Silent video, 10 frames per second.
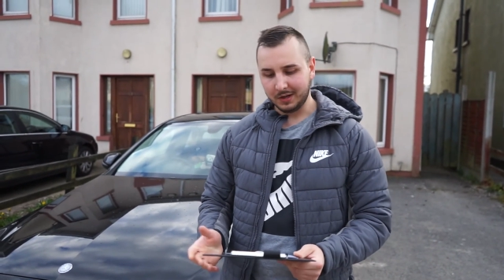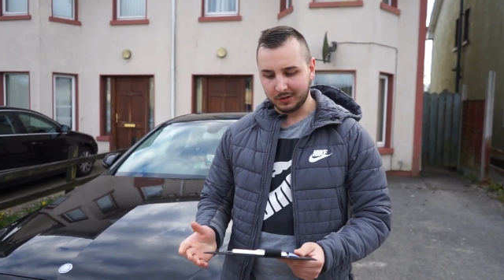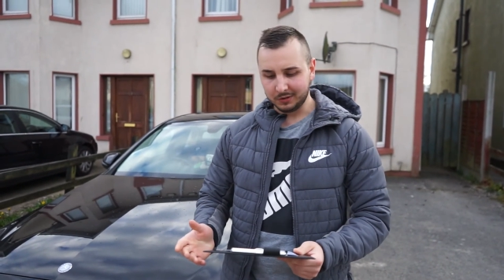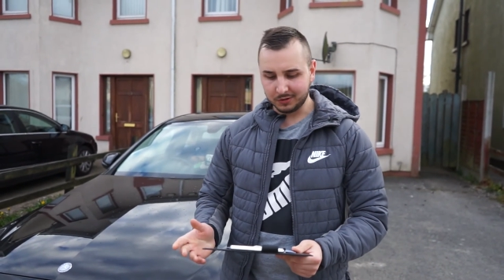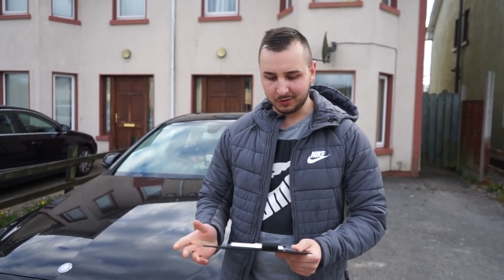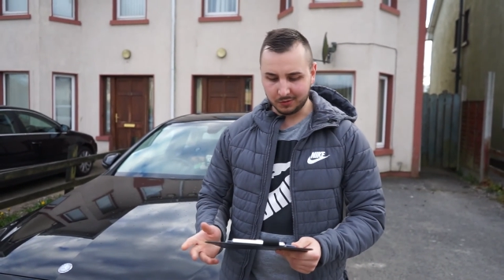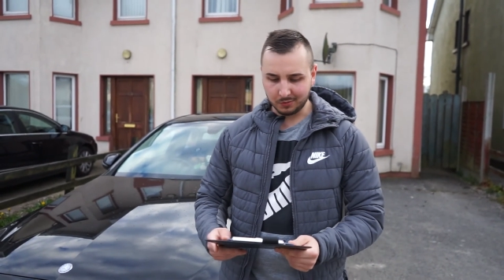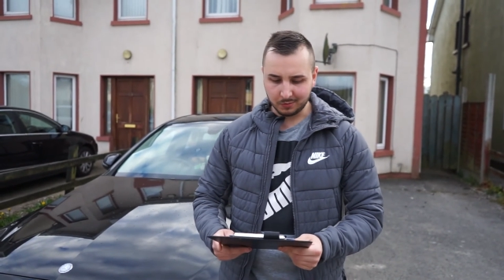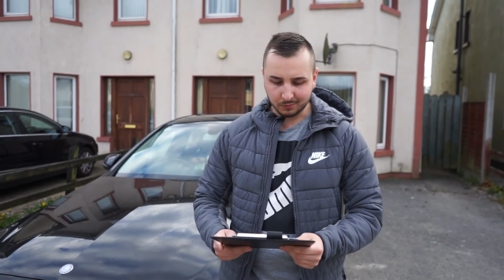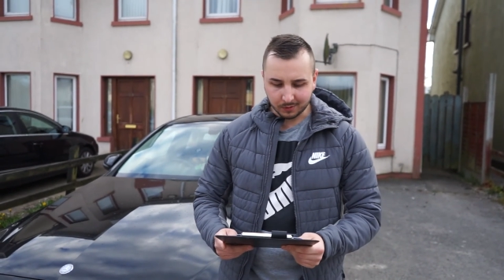So
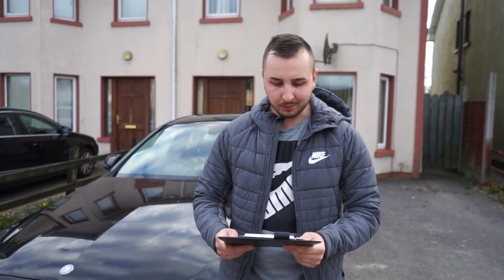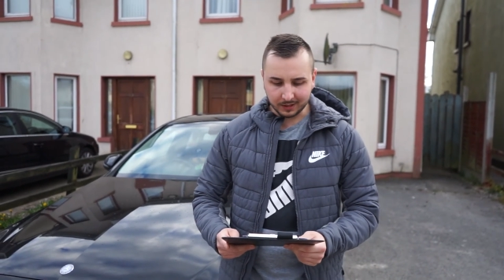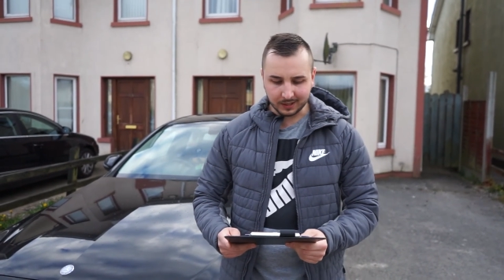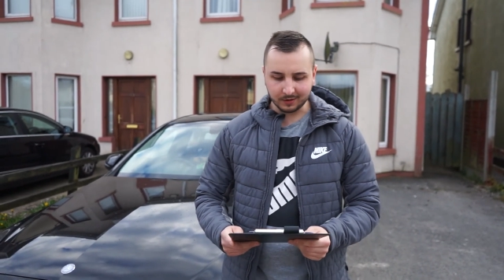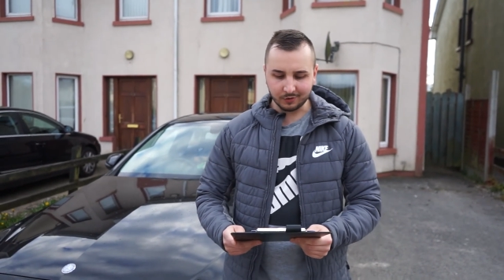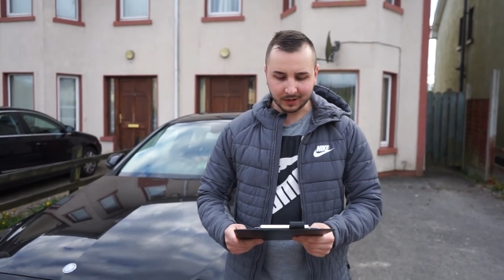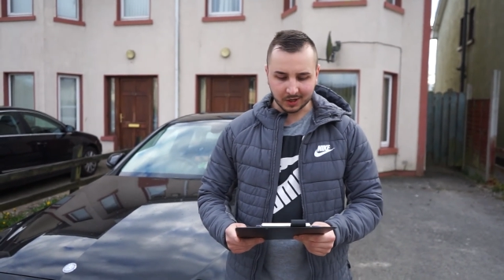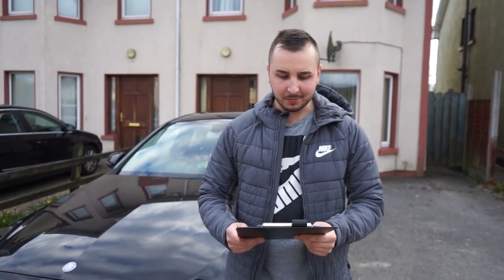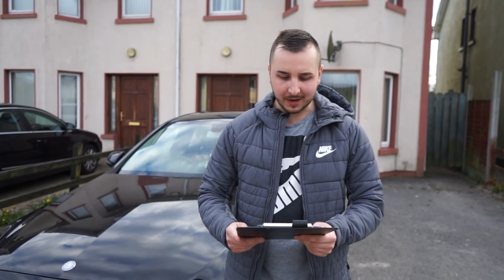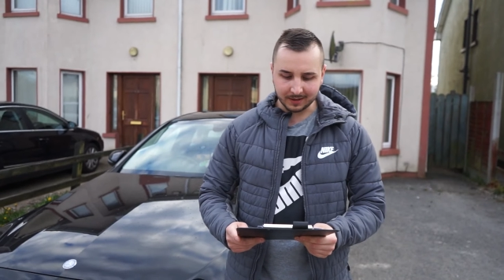what we
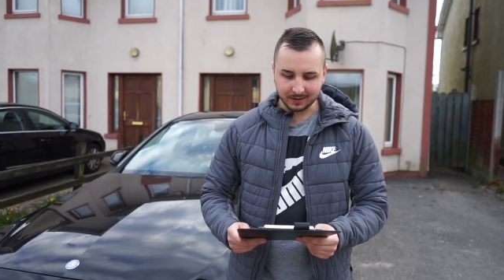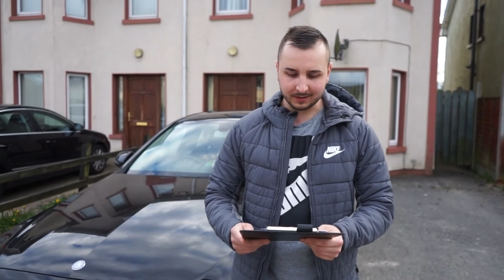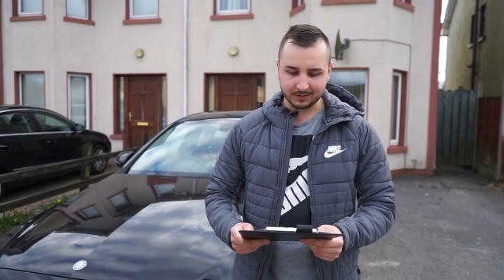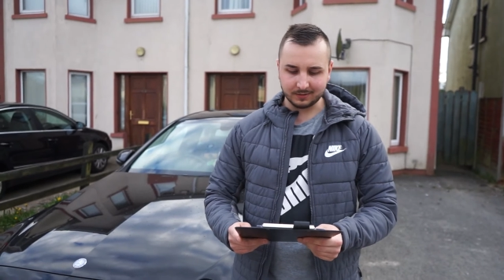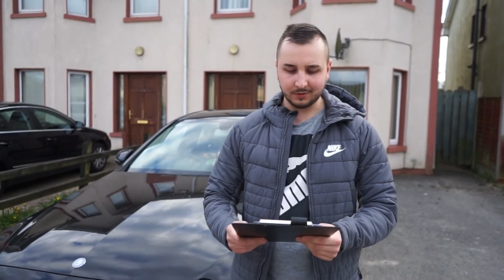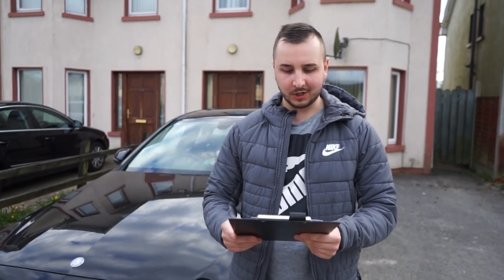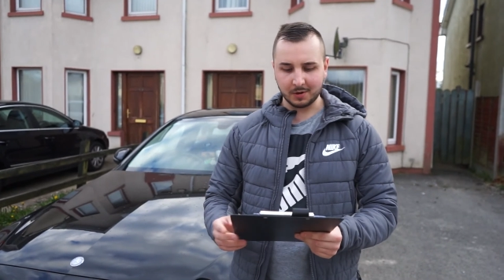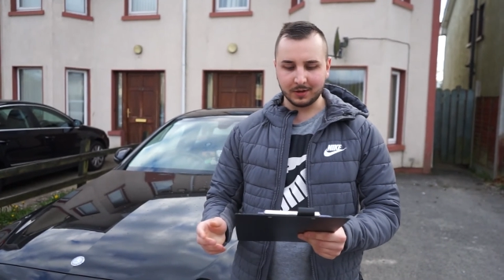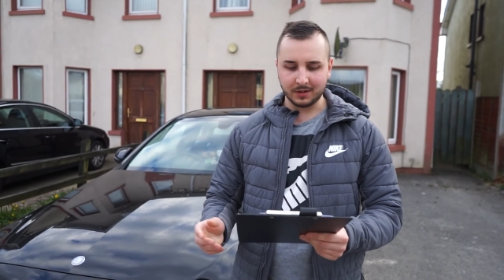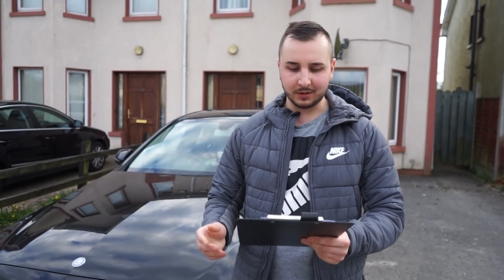recommend
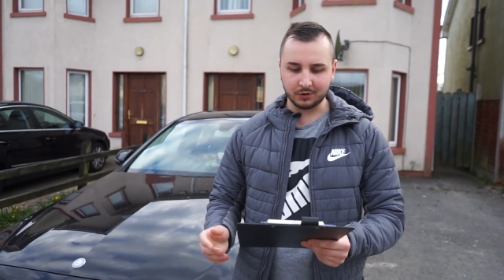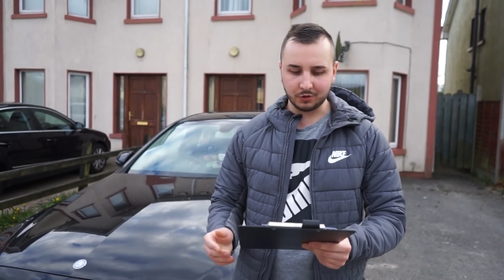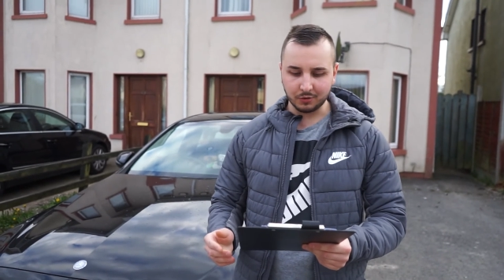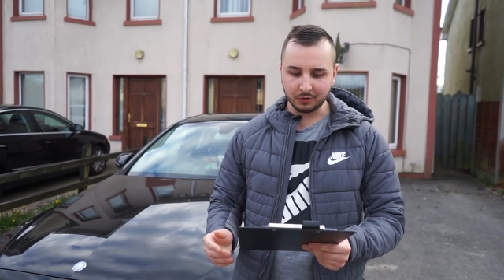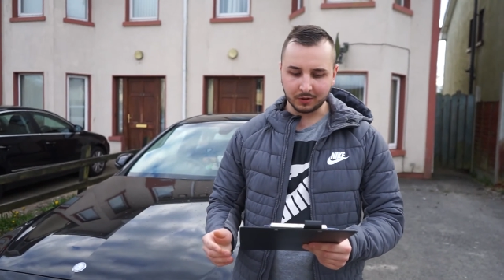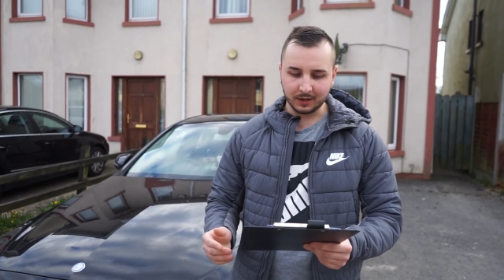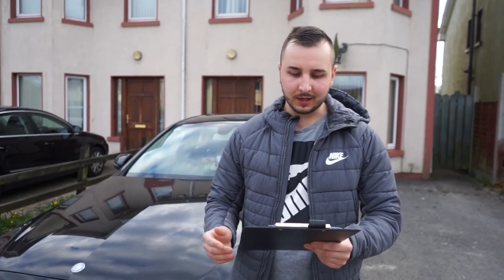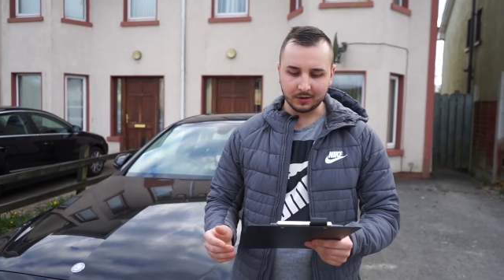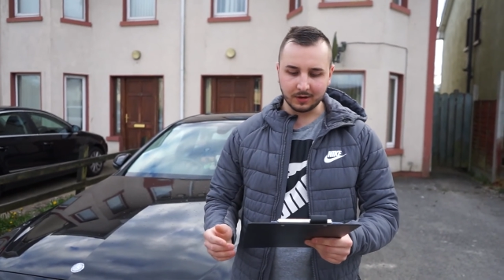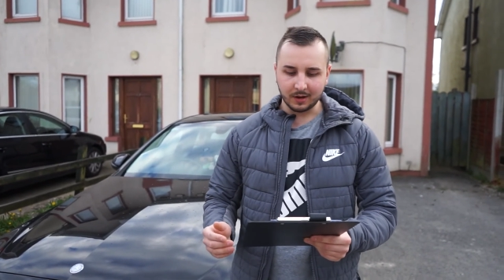a true
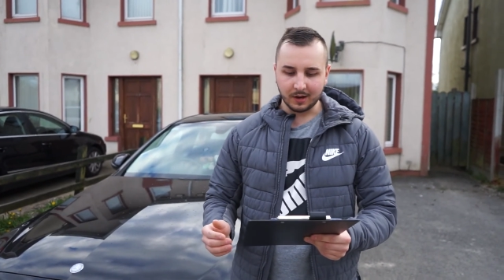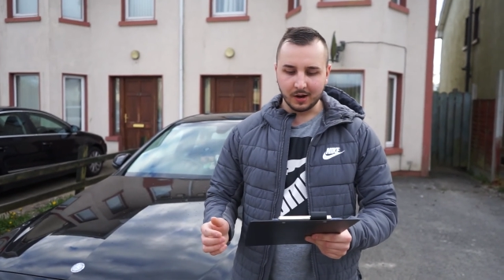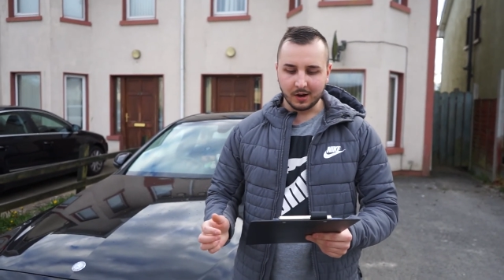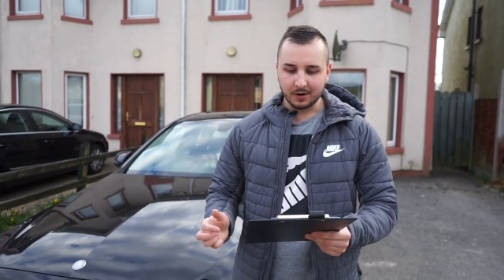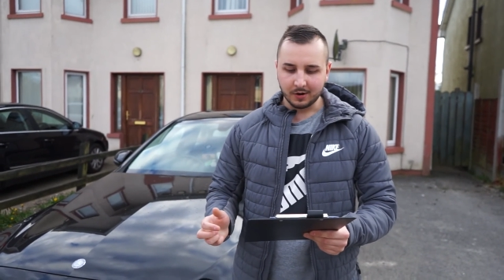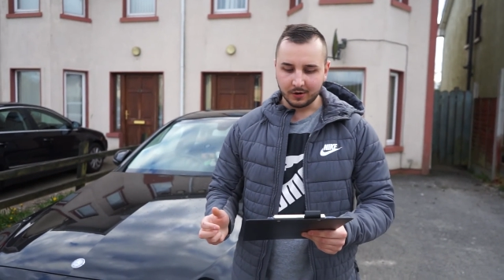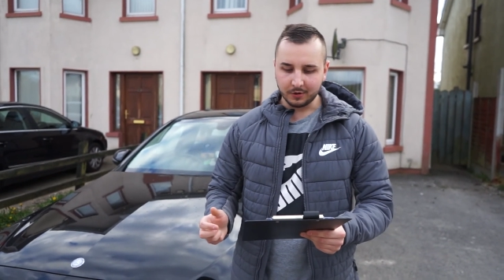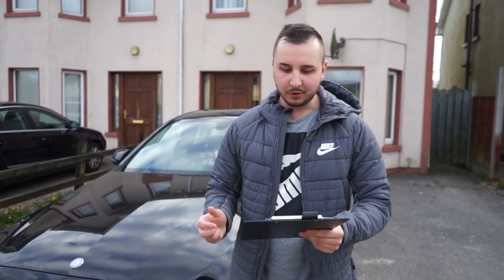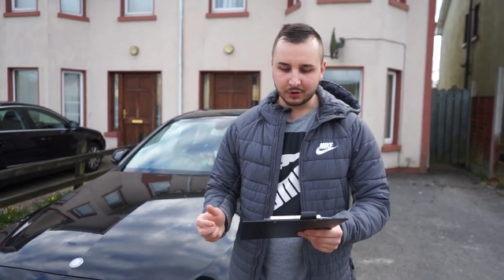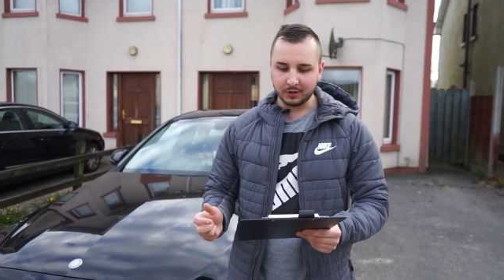clean
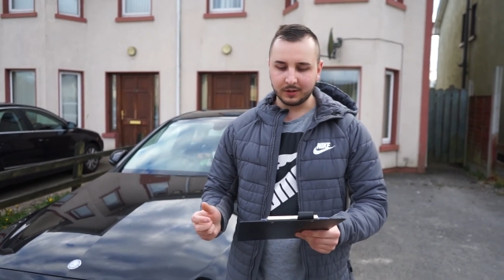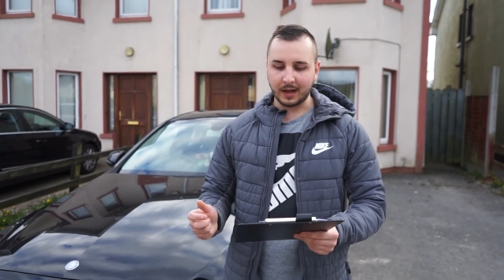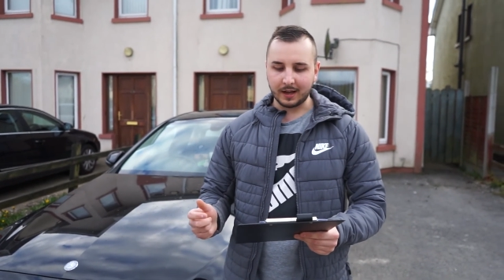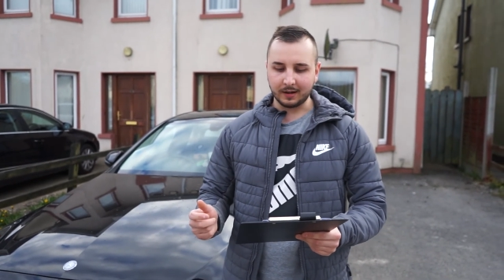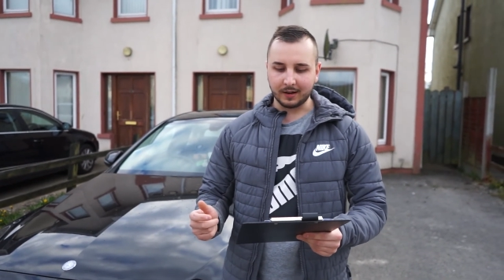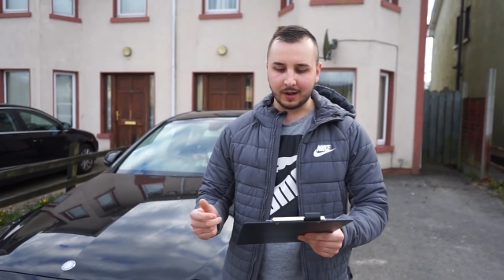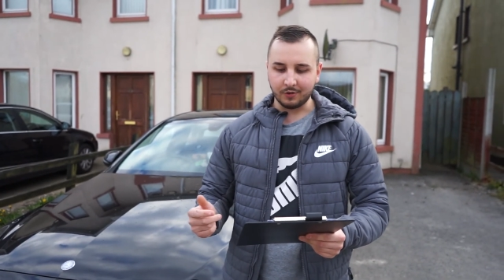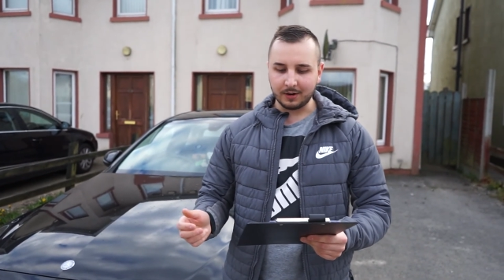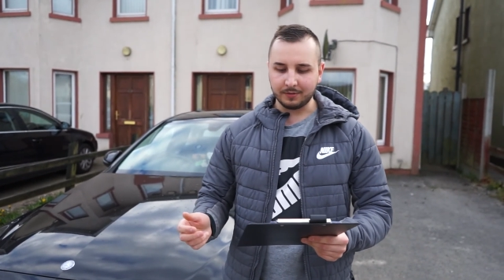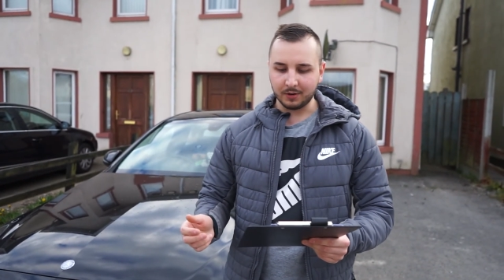reduction tank and
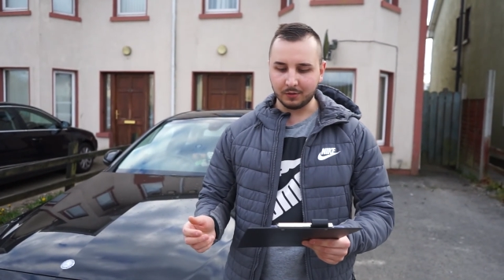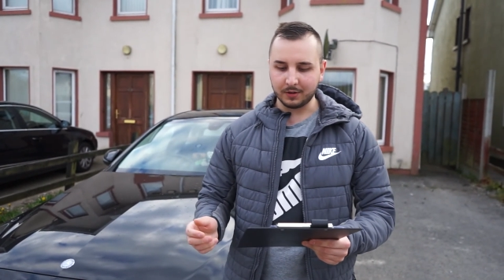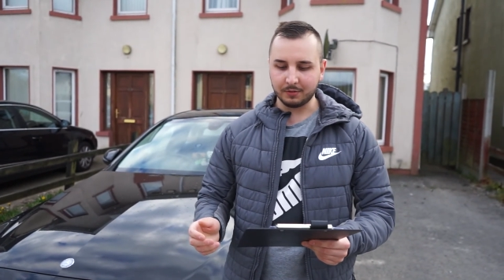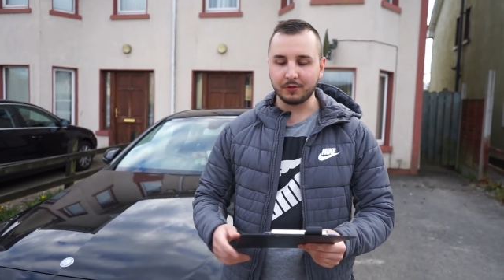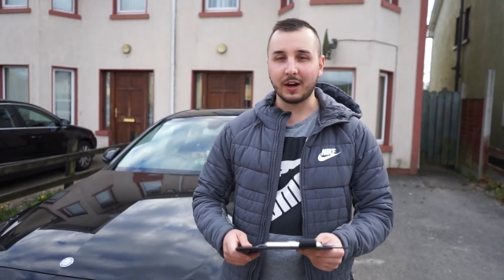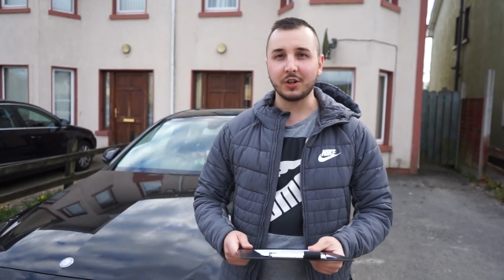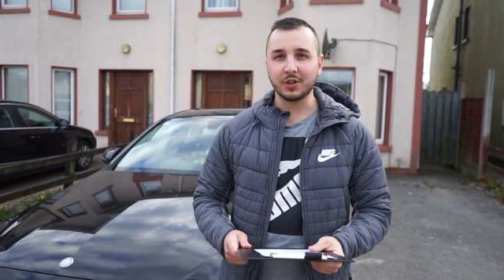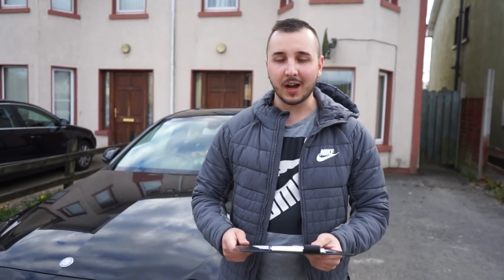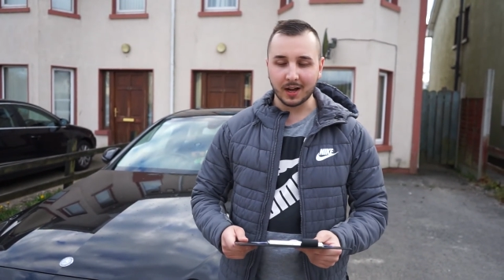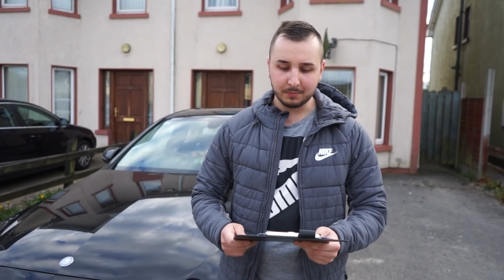refill with a fresh
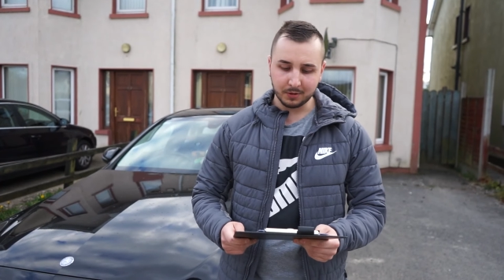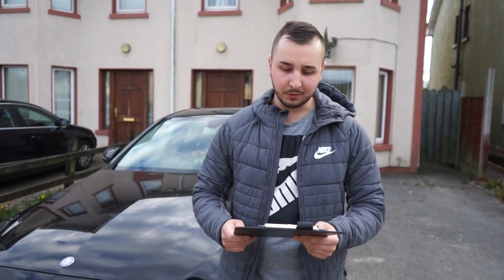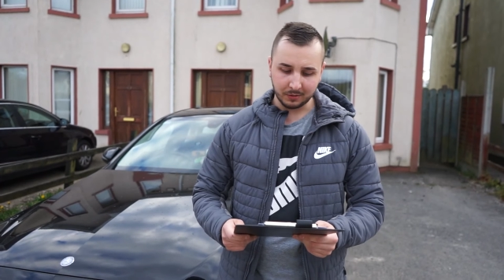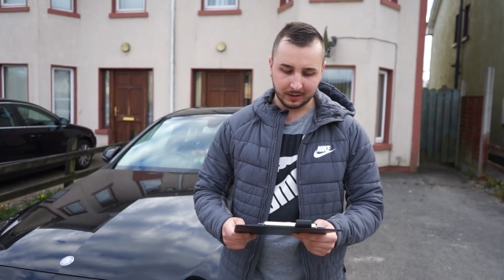AdBlue.